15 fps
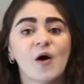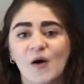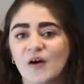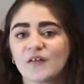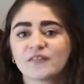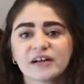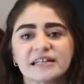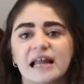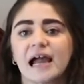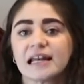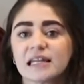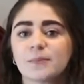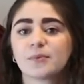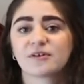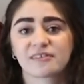Over
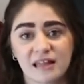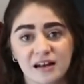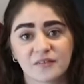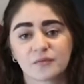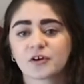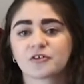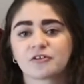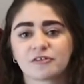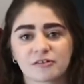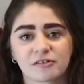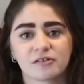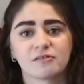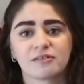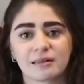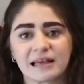90% of
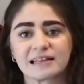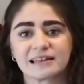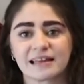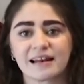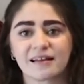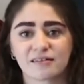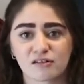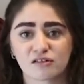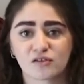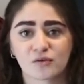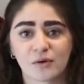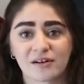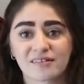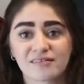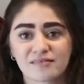recruiters use LinkedIn as a
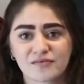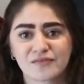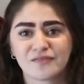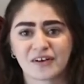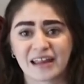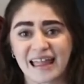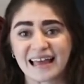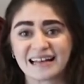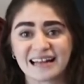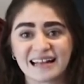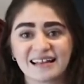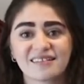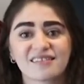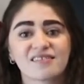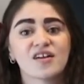source for
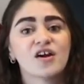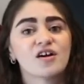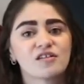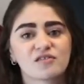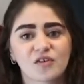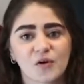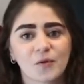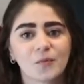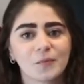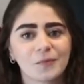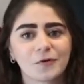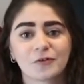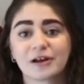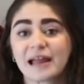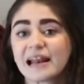candidates. So
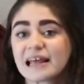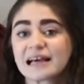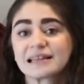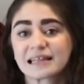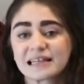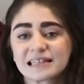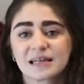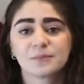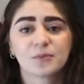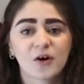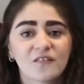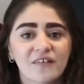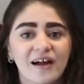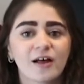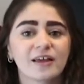creating a LinkedIn
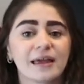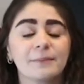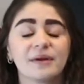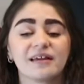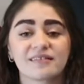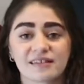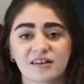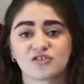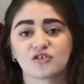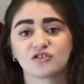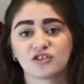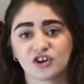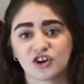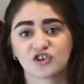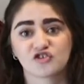profile can be essential
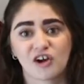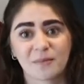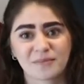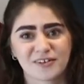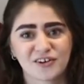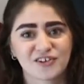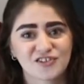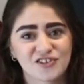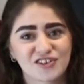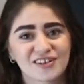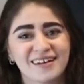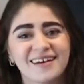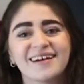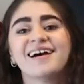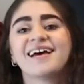to your job
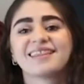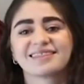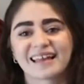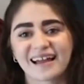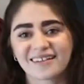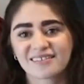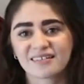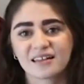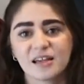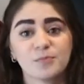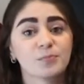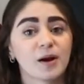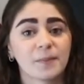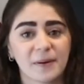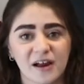search.
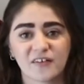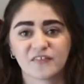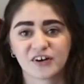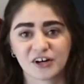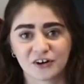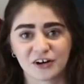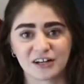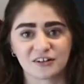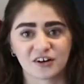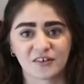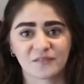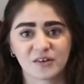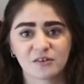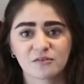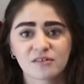Lastly, prepare for your
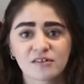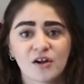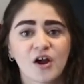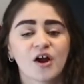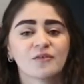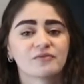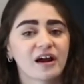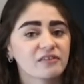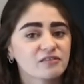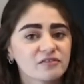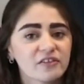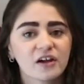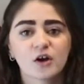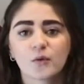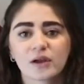interviews. Rather
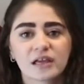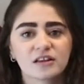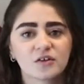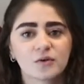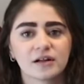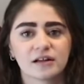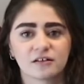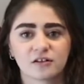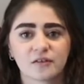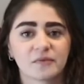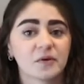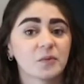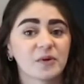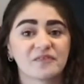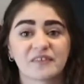than going into an
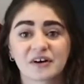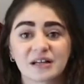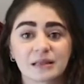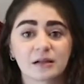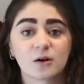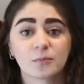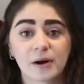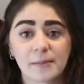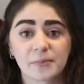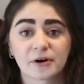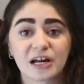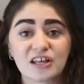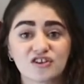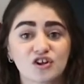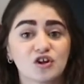interview with very little
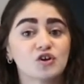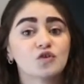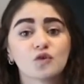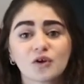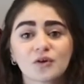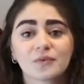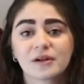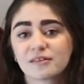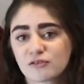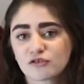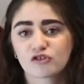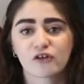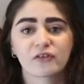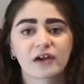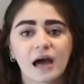preparation, do your
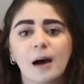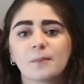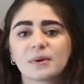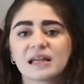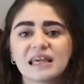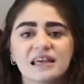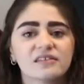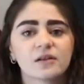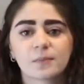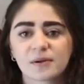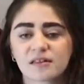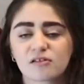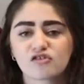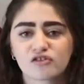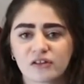research on the company and the
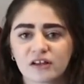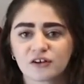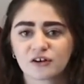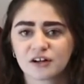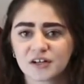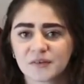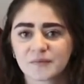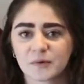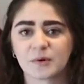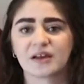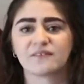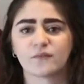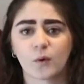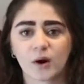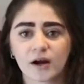position that you're
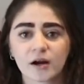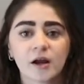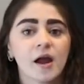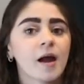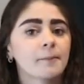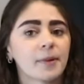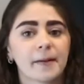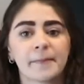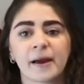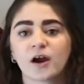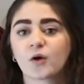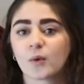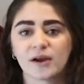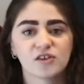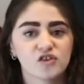interviewing for.
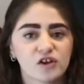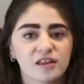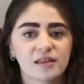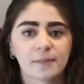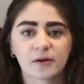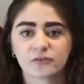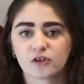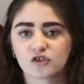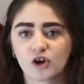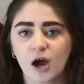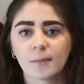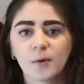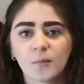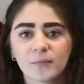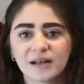Prepare questions about the
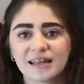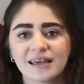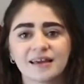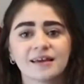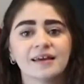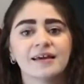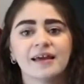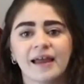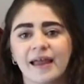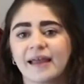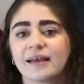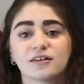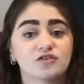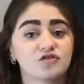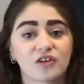job opening
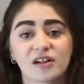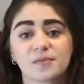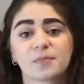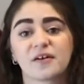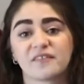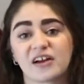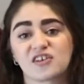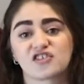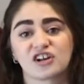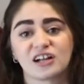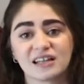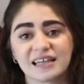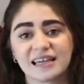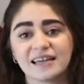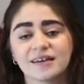and dress
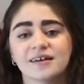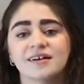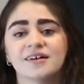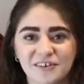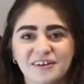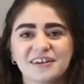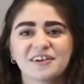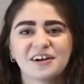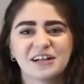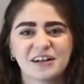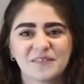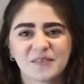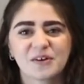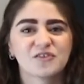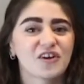professionally. During your
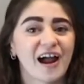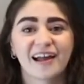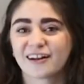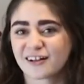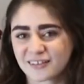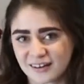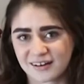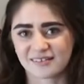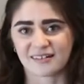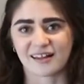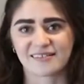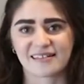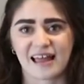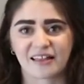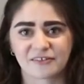interview, try not to
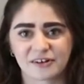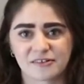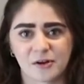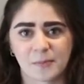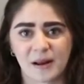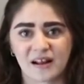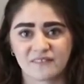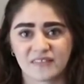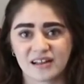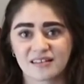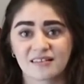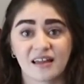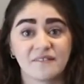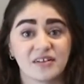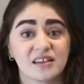discuss salaries or
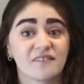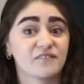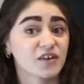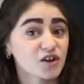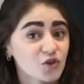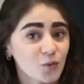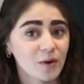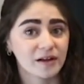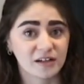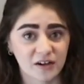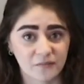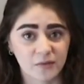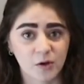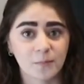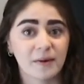benefits. If it's a virtual
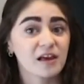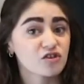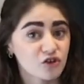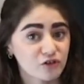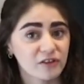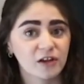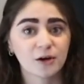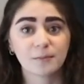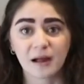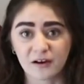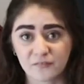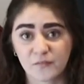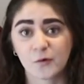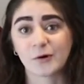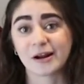interview, make sure that your
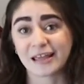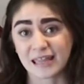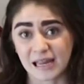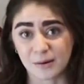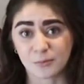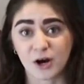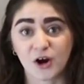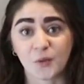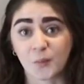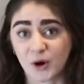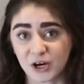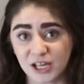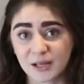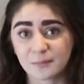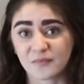microphone and camera are
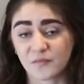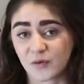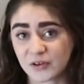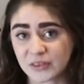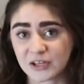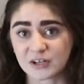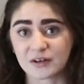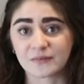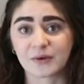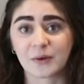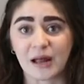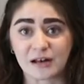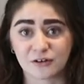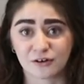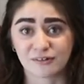working before the interview
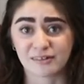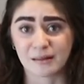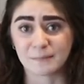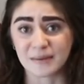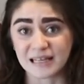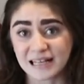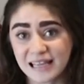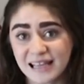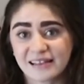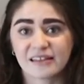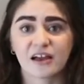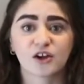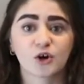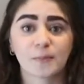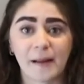enters the meeting and
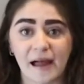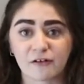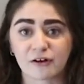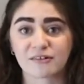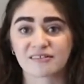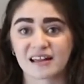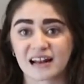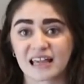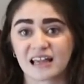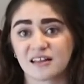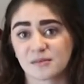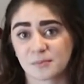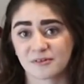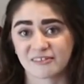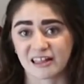that your background setting
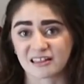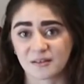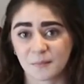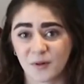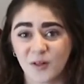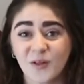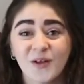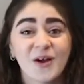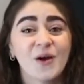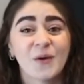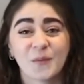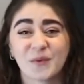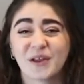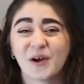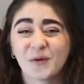is presentable.
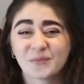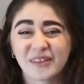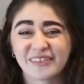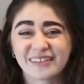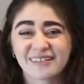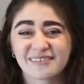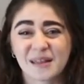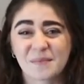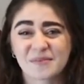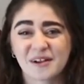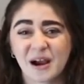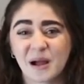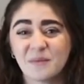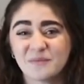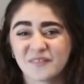We hope that these tips
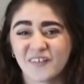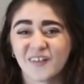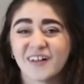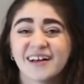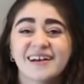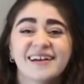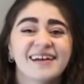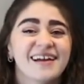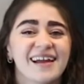are helpful.